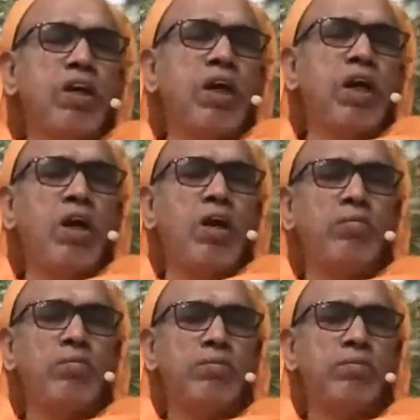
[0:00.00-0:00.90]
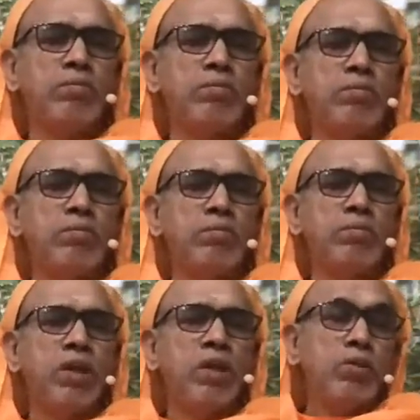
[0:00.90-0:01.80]
I am.
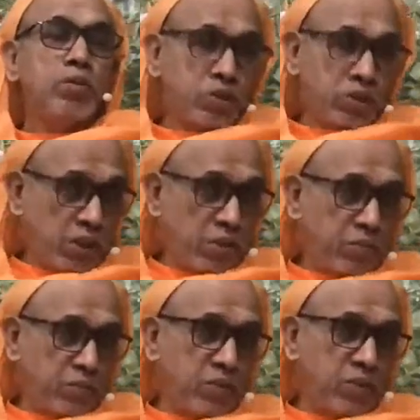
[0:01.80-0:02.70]
You sleep.